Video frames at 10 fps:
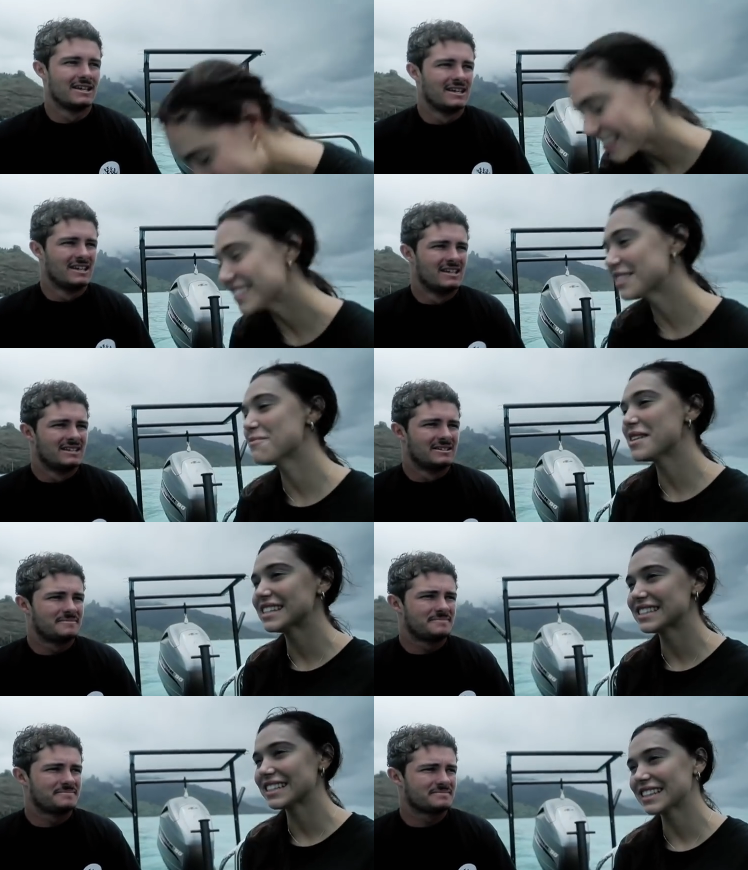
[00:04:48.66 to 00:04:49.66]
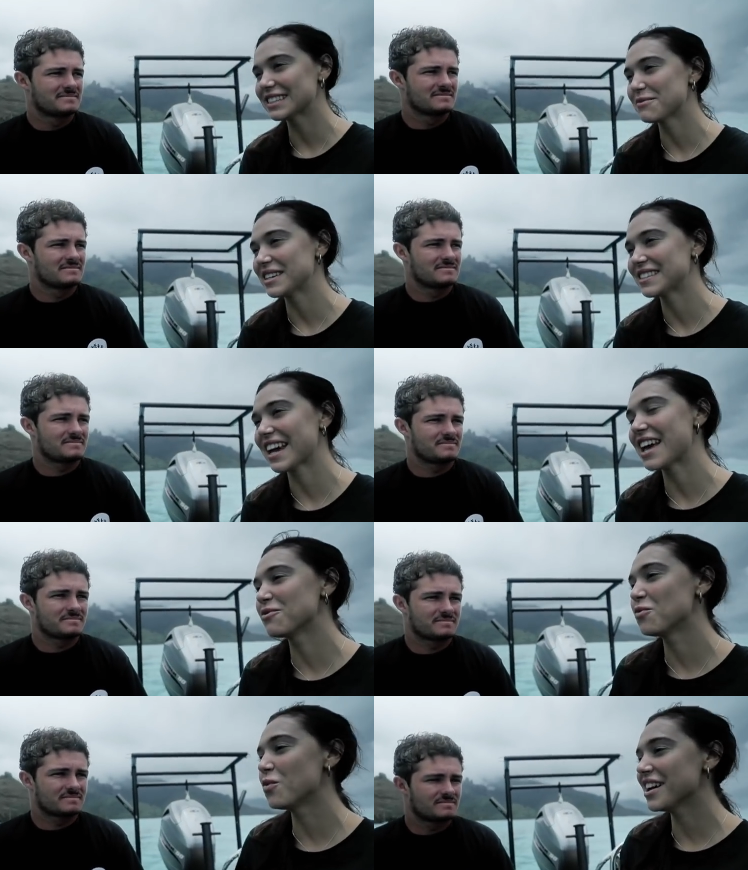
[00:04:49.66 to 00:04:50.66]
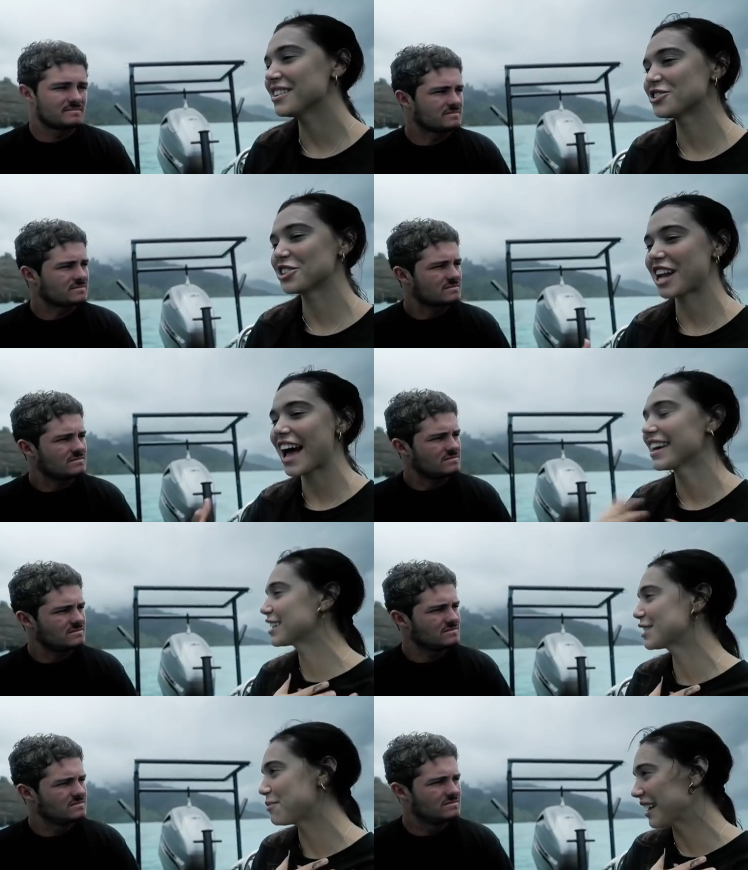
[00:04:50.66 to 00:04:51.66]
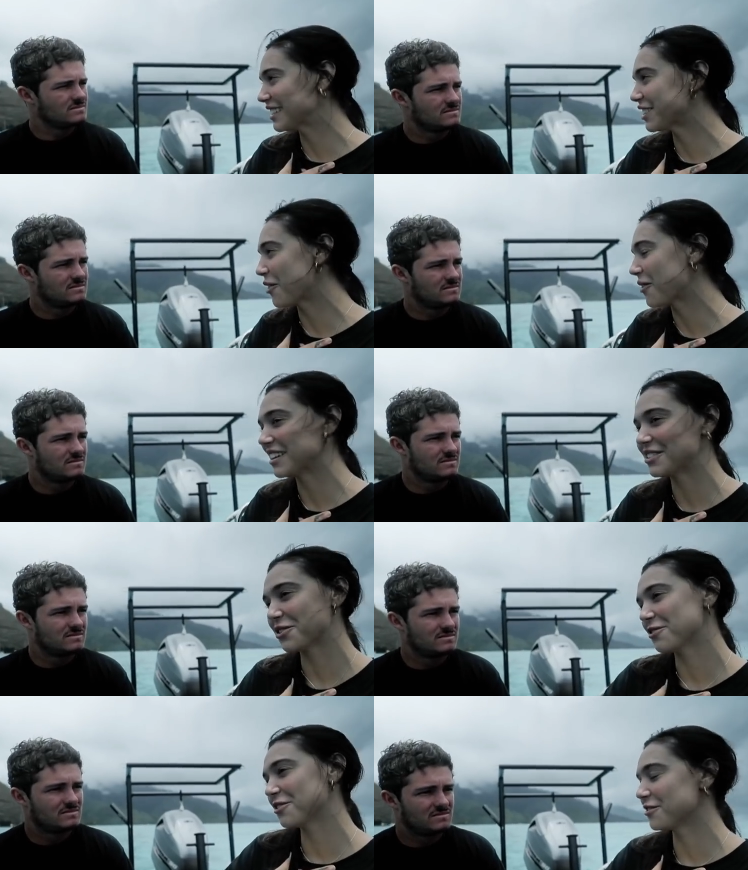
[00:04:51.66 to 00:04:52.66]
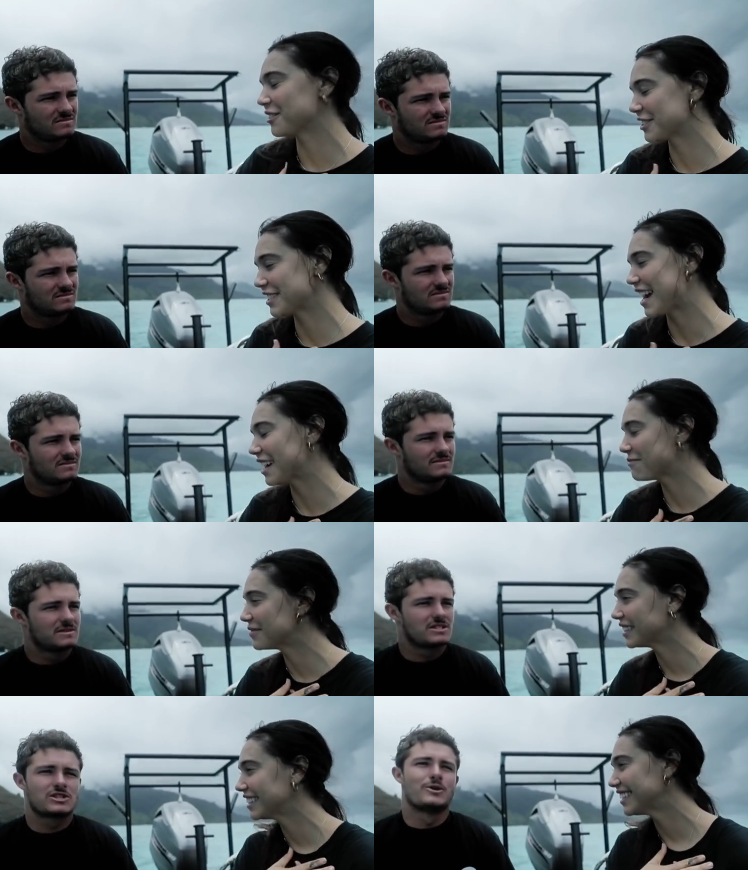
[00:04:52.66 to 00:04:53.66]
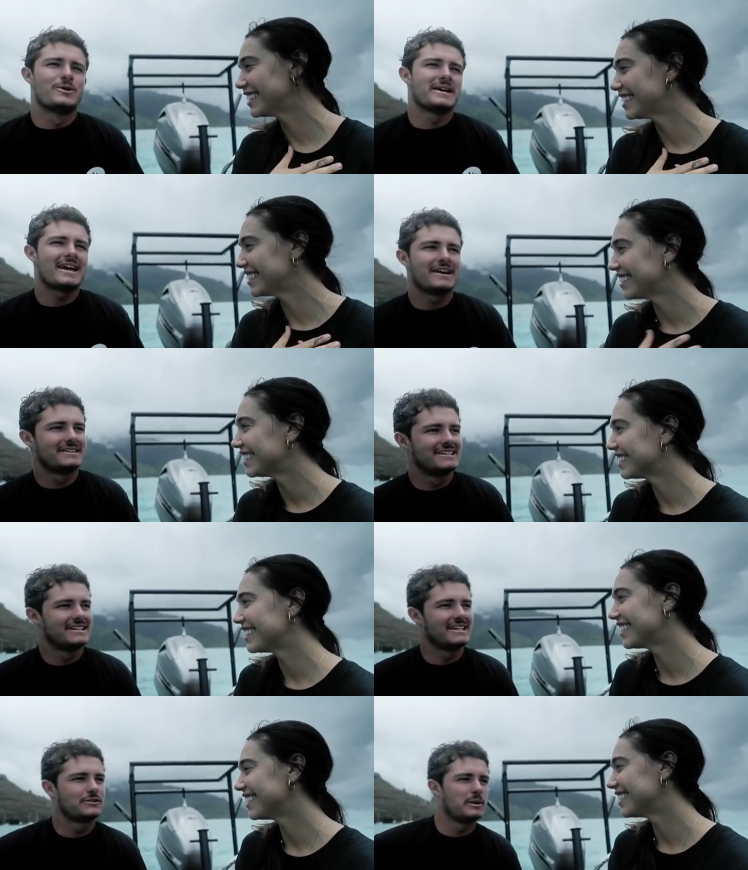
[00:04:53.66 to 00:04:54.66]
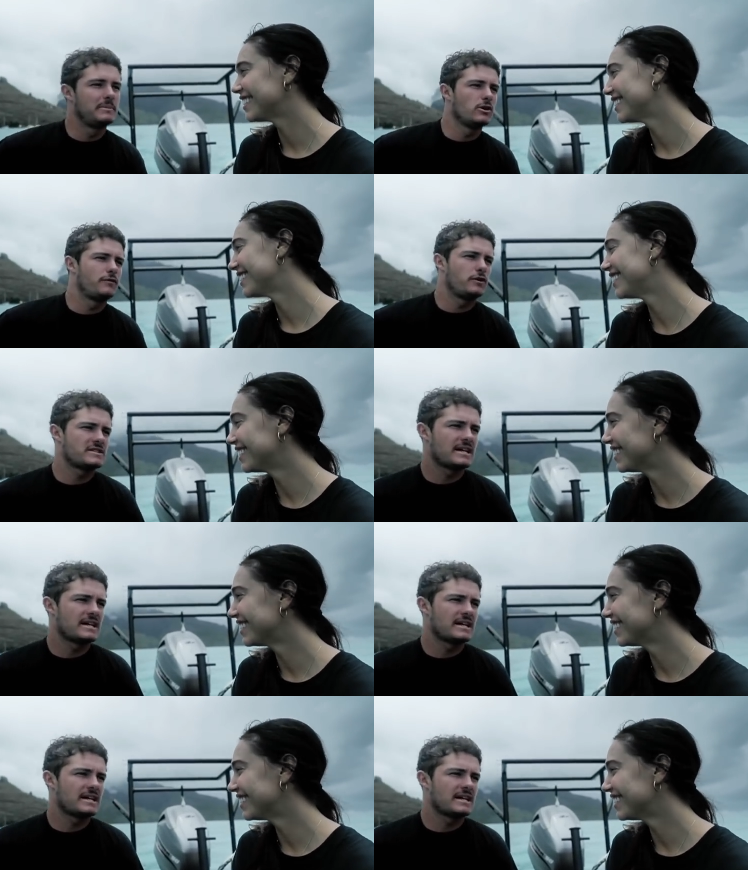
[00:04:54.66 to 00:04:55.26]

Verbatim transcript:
Speaker 1: That's amazing. That's amazing. And what should I expect going into it for the first time?
Speaker 2: So yeah, it, it will be your first